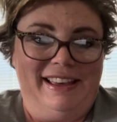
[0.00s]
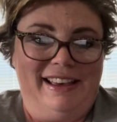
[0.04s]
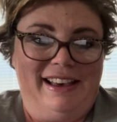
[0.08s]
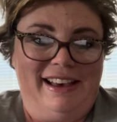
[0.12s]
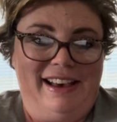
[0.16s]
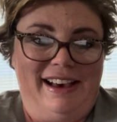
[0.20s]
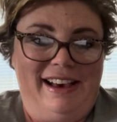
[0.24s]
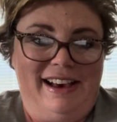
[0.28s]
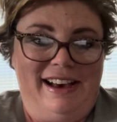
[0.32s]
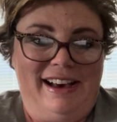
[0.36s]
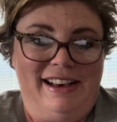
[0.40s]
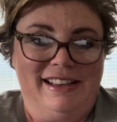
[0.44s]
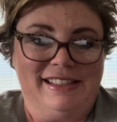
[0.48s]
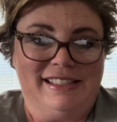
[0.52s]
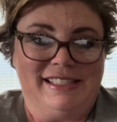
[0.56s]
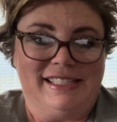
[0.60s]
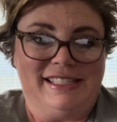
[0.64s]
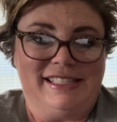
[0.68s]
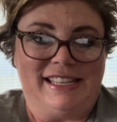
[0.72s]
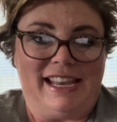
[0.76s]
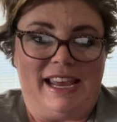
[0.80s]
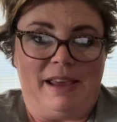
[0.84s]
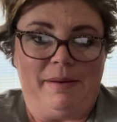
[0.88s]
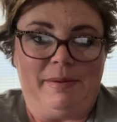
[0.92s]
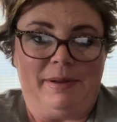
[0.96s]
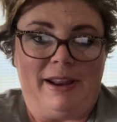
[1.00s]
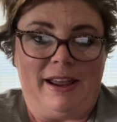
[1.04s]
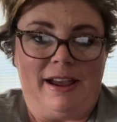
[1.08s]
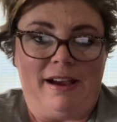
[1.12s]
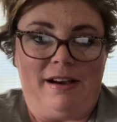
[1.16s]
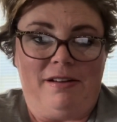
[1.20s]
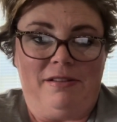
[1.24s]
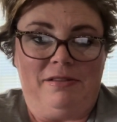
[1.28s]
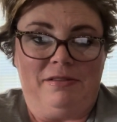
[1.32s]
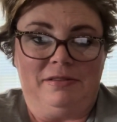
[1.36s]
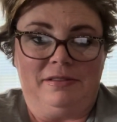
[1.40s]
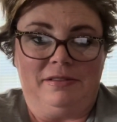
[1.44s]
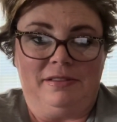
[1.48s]

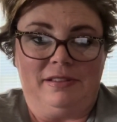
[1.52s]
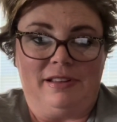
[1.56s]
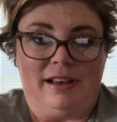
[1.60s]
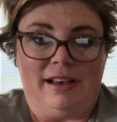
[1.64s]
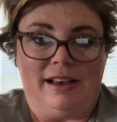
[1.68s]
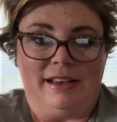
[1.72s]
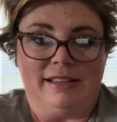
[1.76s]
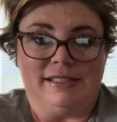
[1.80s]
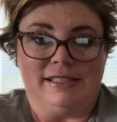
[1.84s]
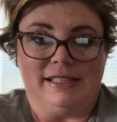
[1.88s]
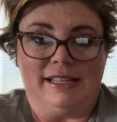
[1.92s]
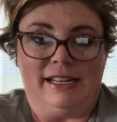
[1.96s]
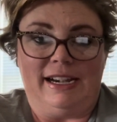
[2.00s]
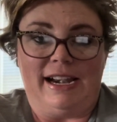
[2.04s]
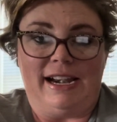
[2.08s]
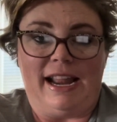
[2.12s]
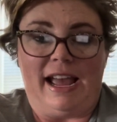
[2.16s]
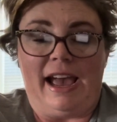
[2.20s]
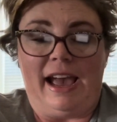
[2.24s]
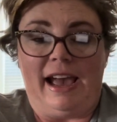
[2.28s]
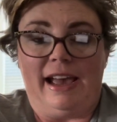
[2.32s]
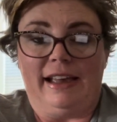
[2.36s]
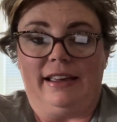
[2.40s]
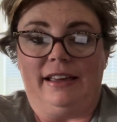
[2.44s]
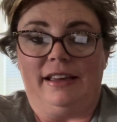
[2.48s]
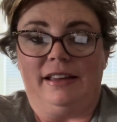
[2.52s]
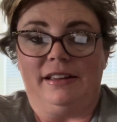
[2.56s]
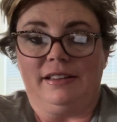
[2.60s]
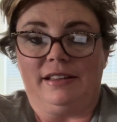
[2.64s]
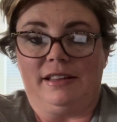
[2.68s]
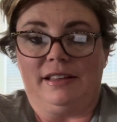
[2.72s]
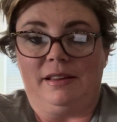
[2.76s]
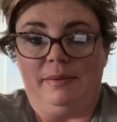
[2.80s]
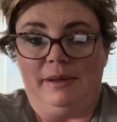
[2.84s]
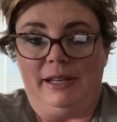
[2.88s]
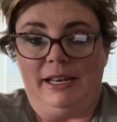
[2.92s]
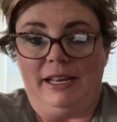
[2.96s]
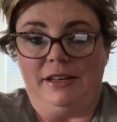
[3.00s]
Stabenow, Senate Ag
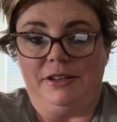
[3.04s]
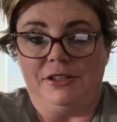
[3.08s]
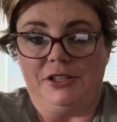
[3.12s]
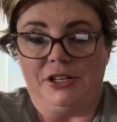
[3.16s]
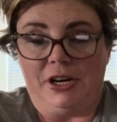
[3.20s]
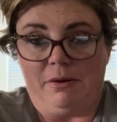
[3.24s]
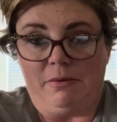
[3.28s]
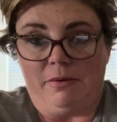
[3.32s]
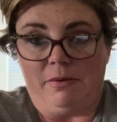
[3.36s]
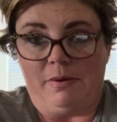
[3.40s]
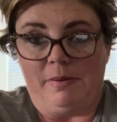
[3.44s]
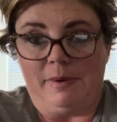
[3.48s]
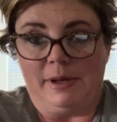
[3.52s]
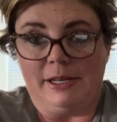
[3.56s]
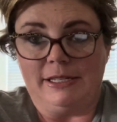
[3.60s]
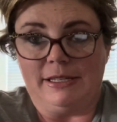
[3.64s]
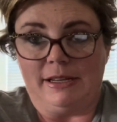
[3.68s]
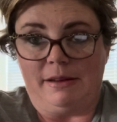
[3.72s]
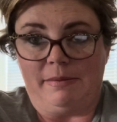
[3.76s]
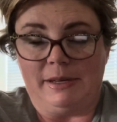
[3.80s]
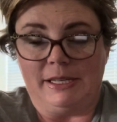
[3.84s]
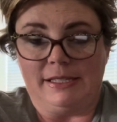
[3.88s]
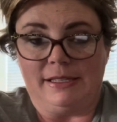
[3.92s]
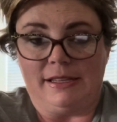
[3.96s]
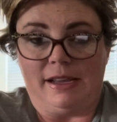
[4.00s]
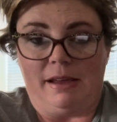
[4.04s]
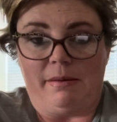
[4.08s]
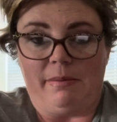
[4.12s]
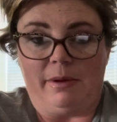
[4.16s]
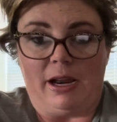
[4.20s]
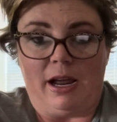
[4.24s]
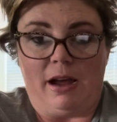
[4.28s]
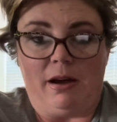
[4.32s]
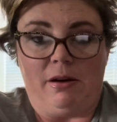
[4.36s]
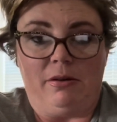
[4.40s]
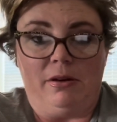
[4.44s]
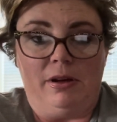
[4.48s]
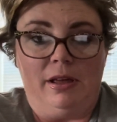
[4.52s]
Committee Chairwoman Debbie
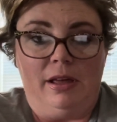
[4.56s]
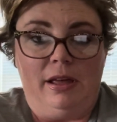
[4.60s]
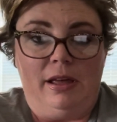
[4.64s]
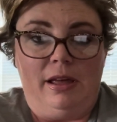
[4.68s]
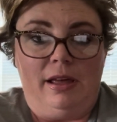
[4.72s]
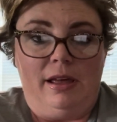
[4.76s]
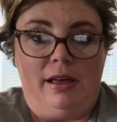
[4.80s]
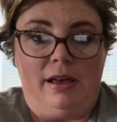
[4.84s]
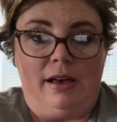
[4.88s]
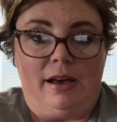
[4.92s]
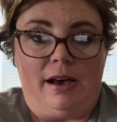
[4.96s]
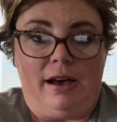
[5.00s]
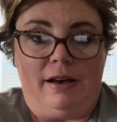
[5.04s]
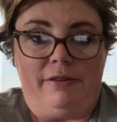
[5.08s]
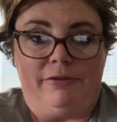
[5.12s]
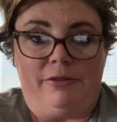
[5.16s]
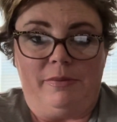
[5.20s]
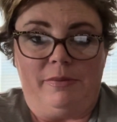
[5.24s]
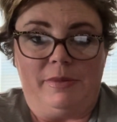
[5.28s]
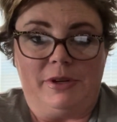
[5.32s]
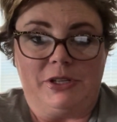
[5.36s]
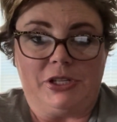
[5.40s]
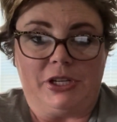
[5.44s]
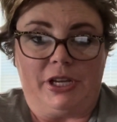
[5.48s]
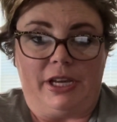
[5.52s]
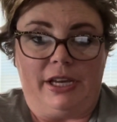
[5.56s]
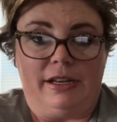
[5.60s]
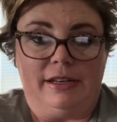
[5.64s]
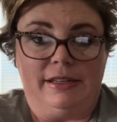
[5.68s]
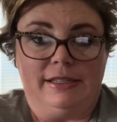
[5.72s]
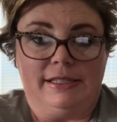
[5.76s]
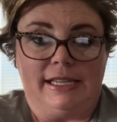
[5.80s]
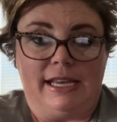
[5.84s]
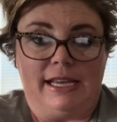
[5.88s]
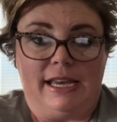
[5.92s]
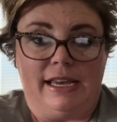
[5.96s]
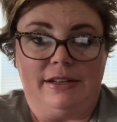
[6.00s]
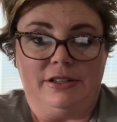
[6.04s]
Stabenow from Michigan
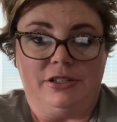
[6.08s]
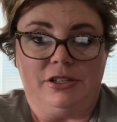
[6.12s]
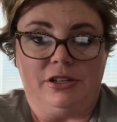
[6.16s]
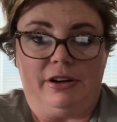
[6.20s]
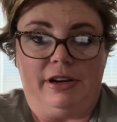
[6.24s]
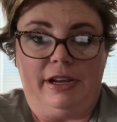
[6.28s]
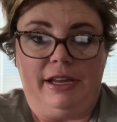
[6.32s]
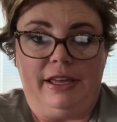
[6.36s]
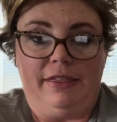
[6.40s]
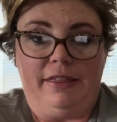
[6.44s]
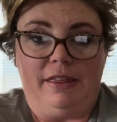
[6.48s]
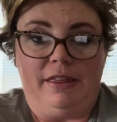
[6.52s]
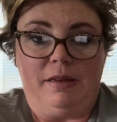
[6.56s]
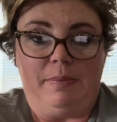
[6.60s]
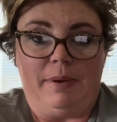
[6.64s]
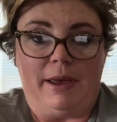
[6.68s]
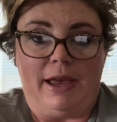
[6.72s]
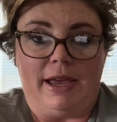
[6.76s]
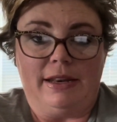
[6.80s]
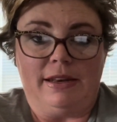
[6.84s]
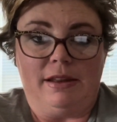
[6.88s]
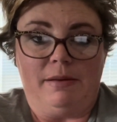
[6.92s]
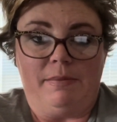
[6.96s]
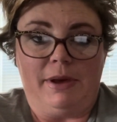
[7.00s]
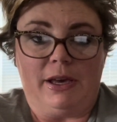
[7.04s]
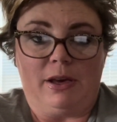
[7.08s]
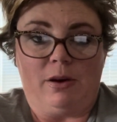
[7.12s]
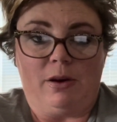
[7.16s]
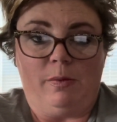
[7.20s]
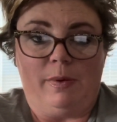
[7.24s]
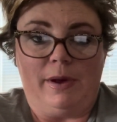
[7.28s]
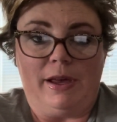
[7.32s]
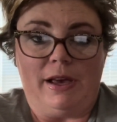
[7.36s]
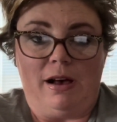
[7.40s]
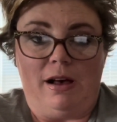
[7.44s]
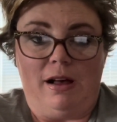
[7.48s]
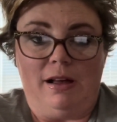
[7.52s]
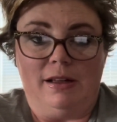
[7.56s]
said, during the pandemic,
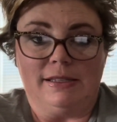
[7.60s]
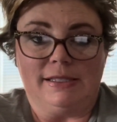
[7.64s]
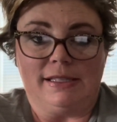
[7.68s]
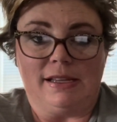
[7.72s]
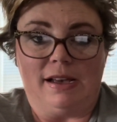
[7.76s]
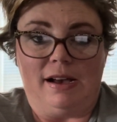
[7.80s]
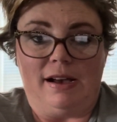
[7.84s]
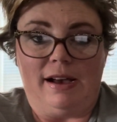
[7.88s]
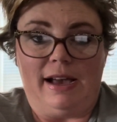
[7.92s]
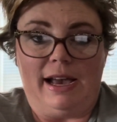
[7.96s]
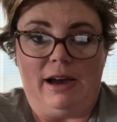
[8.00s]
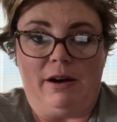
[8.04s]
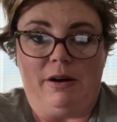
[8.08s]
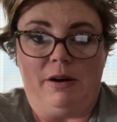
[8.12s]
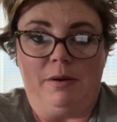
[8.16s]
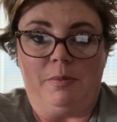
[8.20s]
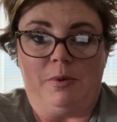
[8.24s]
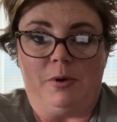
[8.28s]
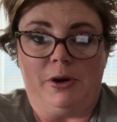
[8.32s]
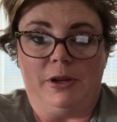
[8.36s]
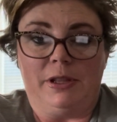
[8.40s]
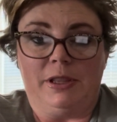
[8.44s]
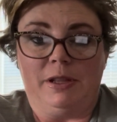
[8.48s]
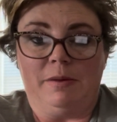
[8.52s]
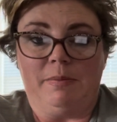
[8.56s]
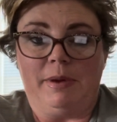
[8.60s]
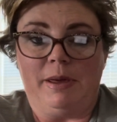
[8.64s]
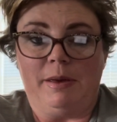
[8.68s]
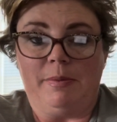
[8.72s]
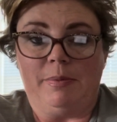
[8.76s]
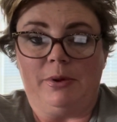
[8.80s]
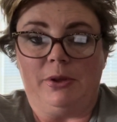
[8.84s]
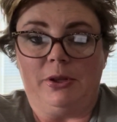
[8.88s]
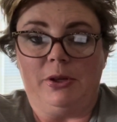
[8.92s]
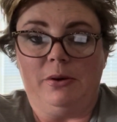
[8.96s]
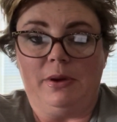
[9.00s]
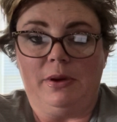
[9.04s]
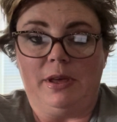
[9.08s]
we all saw how important the
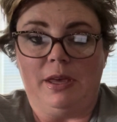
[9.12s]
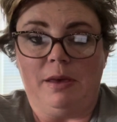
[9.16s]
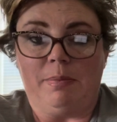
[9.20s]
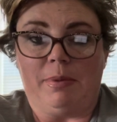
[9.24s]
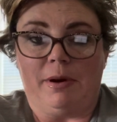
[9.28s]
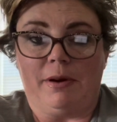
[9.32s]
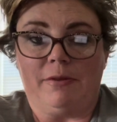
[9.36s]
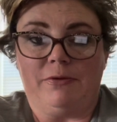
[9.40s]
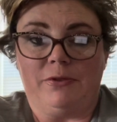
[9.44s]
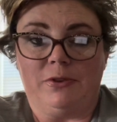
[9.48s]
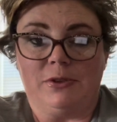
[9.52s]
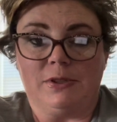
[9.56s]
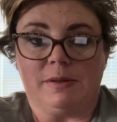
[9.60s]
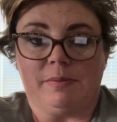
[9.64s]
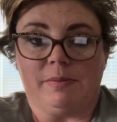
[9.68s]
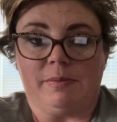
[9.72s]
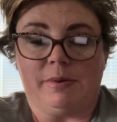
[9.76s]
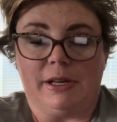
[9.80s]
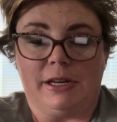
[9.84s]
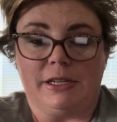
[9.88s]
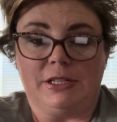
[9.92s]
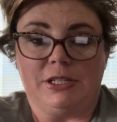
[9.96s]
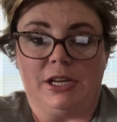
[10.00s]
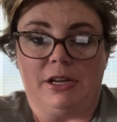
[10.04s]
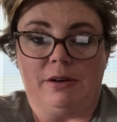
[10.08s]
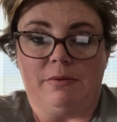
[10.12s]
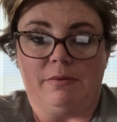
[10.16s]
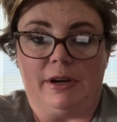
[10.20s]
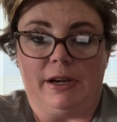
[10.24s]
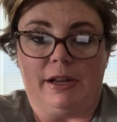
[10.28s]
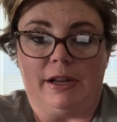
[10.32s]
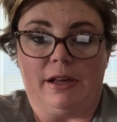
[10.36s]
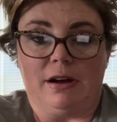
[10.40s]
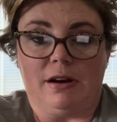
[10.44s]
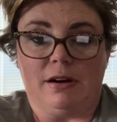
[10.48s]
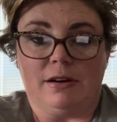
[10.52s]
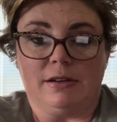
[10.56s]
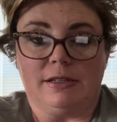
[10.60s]
people who keep our food supply chain
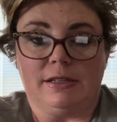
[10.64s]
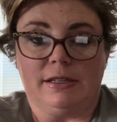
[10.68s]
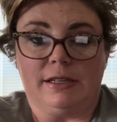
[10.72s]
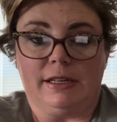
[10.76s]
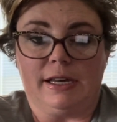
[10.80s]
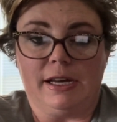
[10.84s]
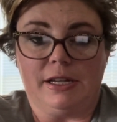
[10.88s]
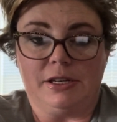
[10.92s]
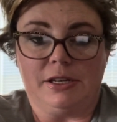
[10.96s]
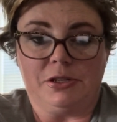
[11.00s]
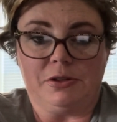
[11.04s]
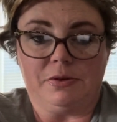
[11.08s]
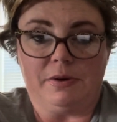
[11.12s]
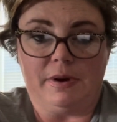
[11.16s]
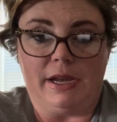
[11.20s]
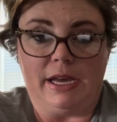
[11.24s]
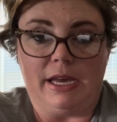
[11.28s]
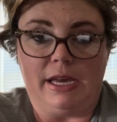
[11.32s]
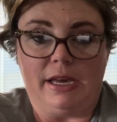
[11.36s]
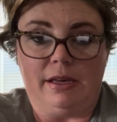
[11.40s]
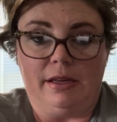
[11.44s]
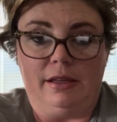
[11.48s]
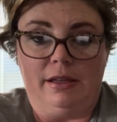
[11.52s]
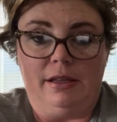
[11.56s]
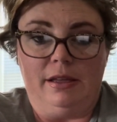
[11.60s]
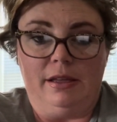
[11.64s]
running are to the country.